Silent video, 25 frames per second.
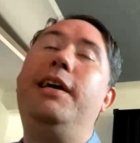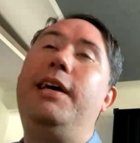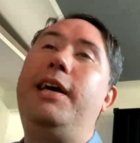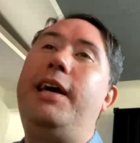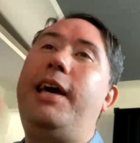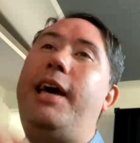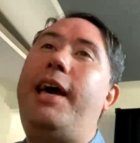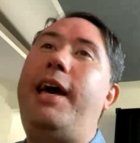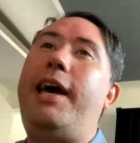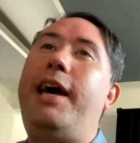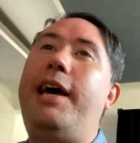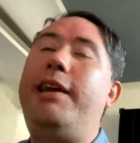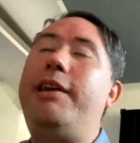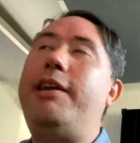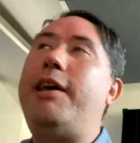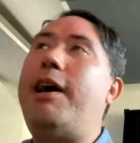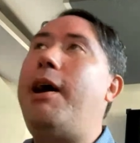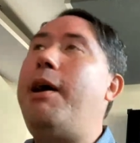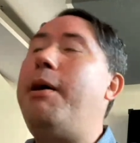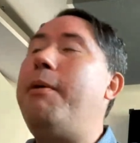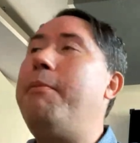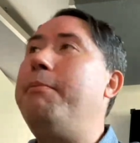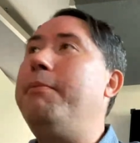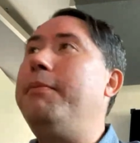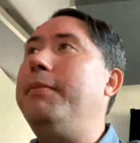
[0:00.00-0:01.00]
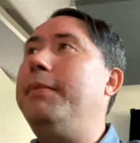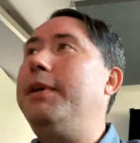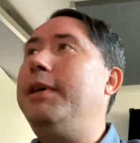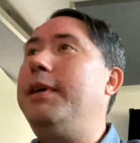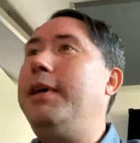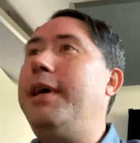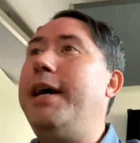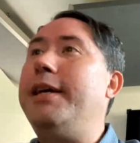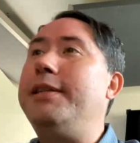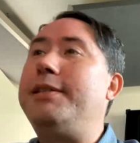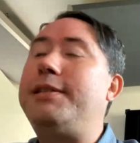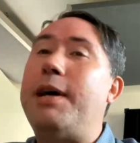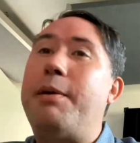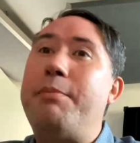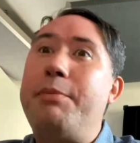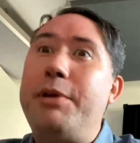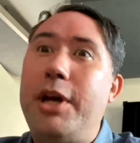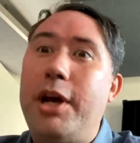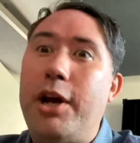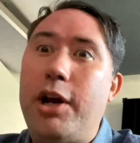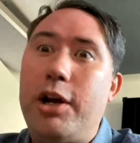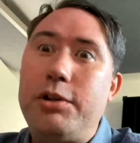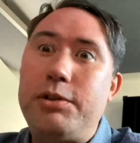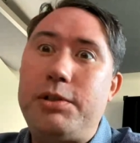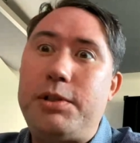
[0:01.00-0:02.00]
yeah. and, um, and some
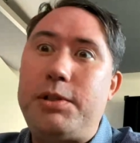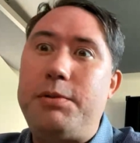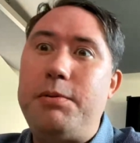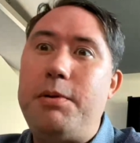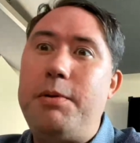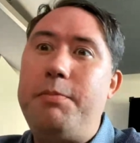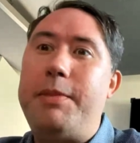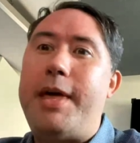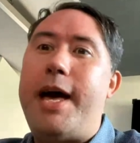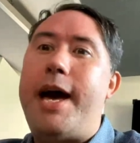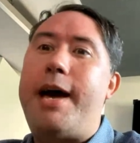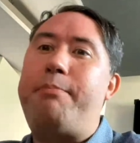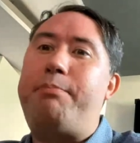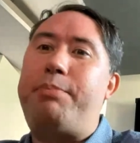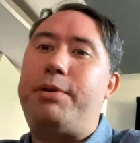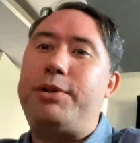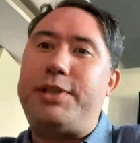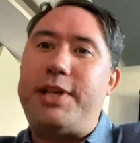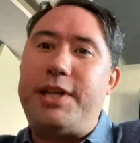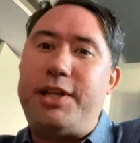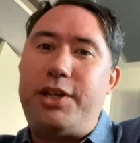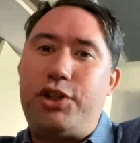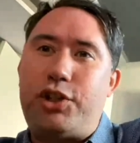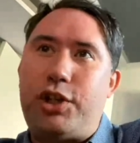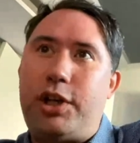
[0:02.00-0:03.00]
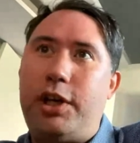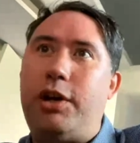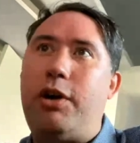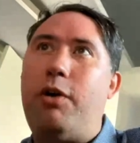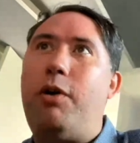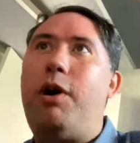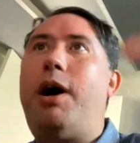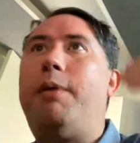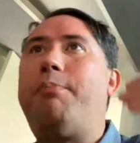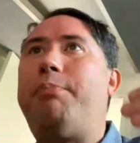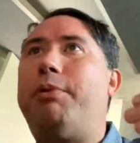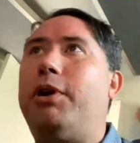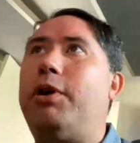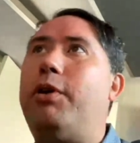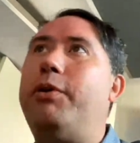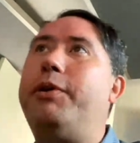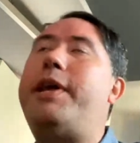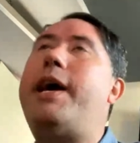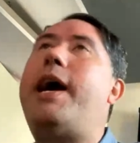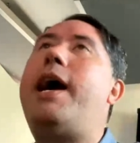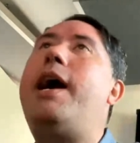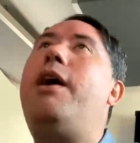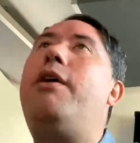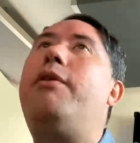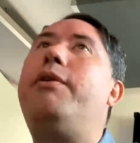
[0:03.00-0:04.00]
years that percentage can go up or go
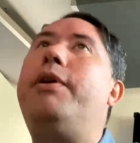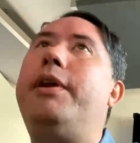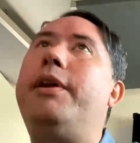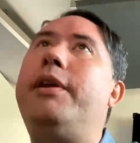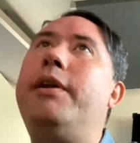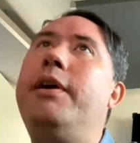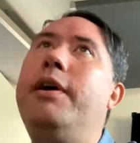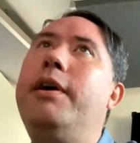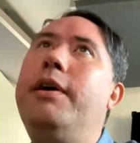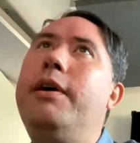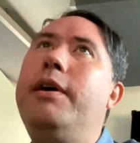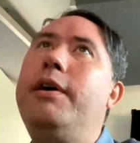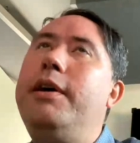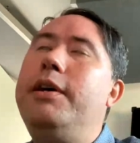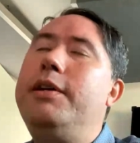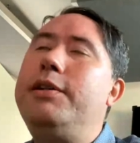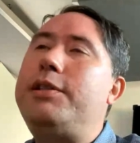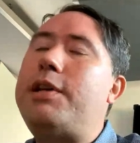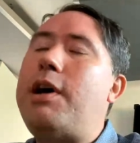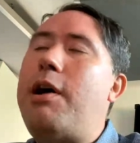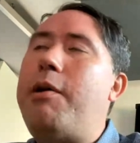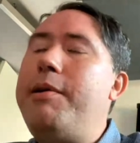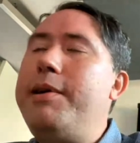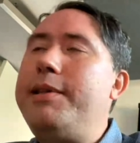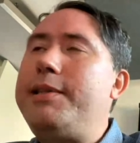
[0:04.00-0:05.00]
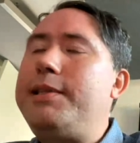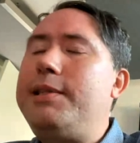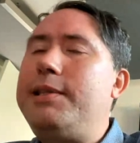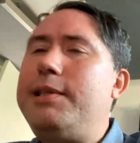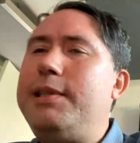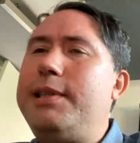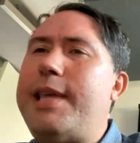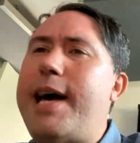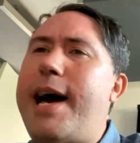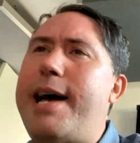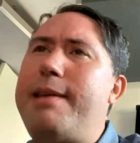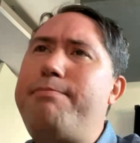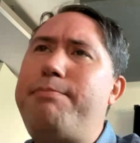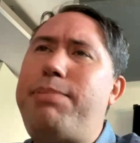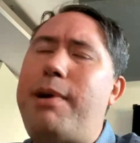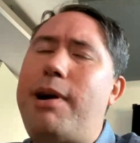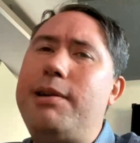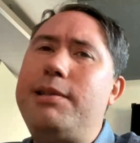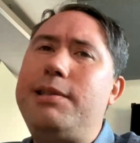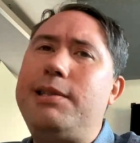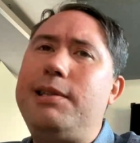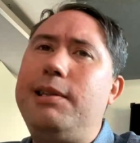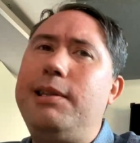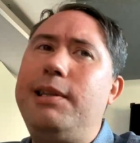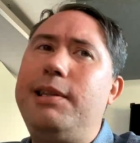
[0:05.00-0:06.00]
down. And so it's, that
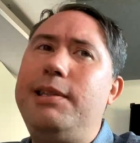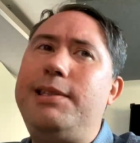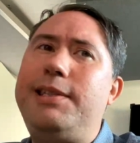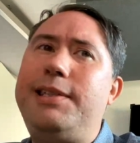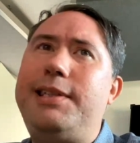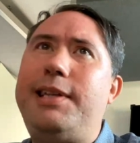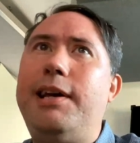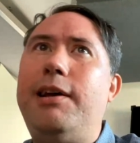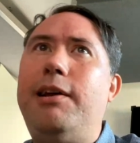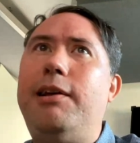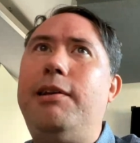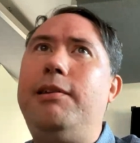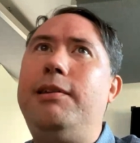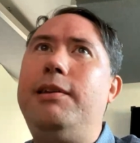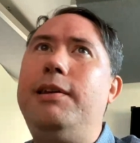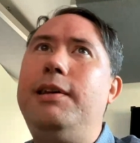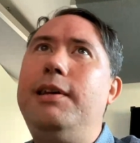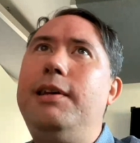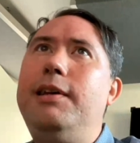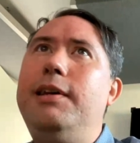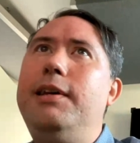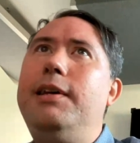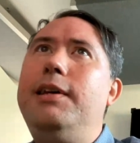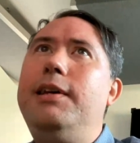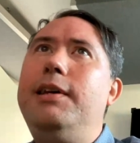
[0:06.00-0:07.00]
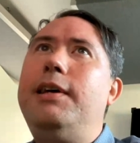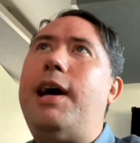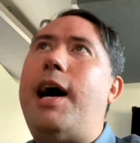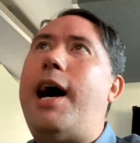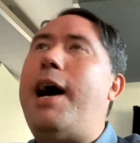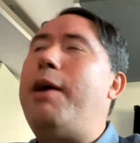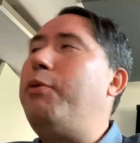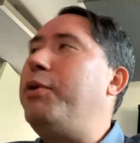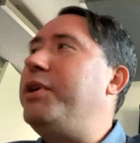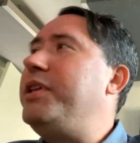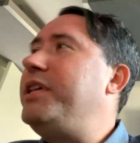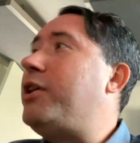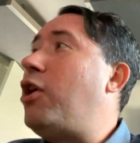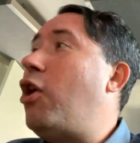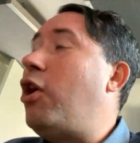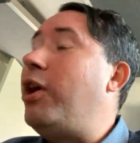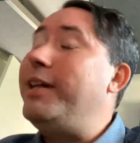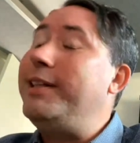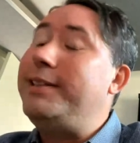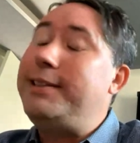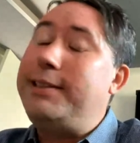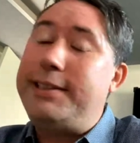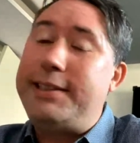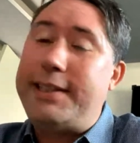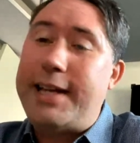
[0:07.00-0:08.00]
part's still, I wouldn't call
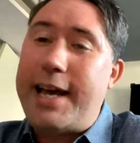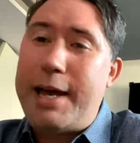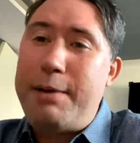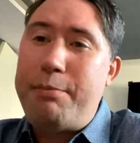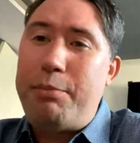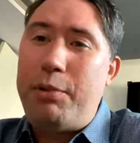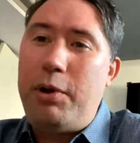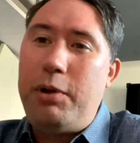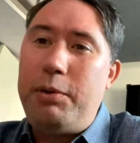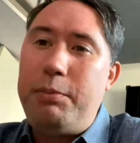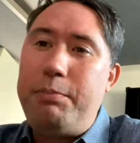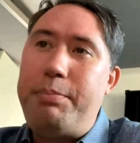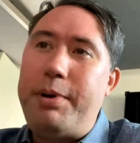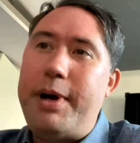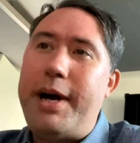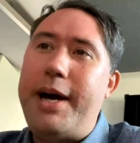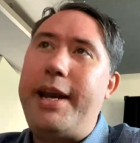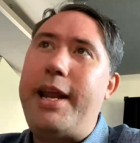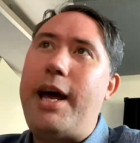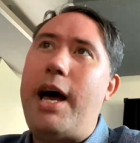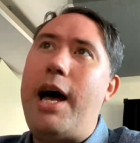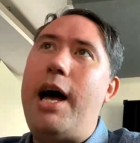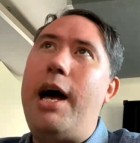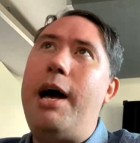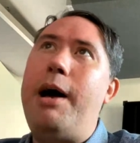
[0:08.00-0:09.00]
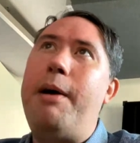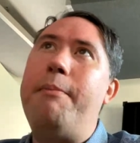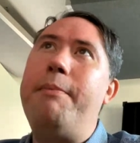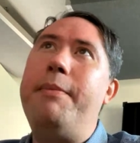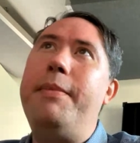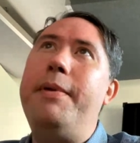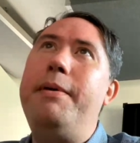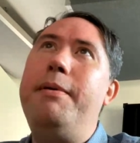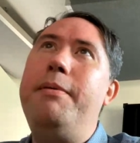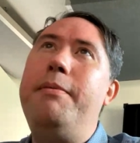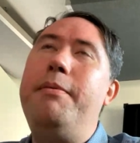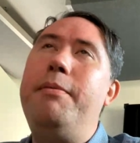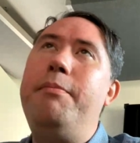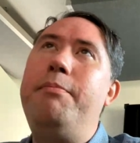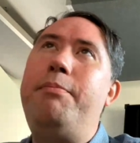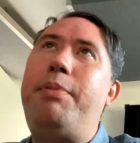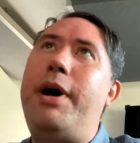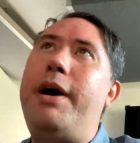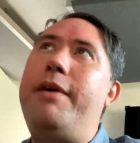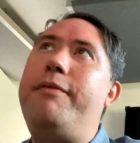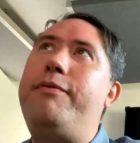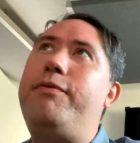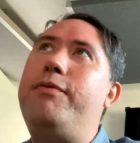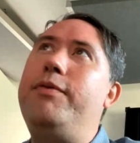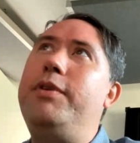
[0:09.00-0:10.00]
it stable, but, um,
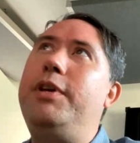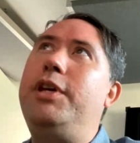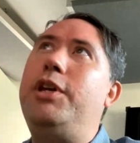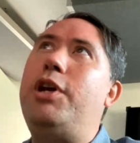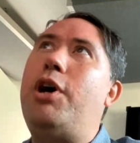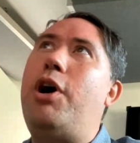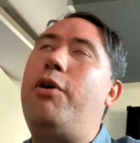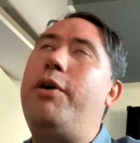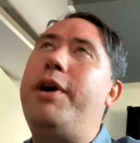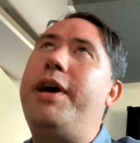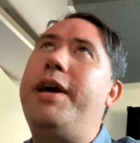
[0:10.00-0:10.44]
but, you know,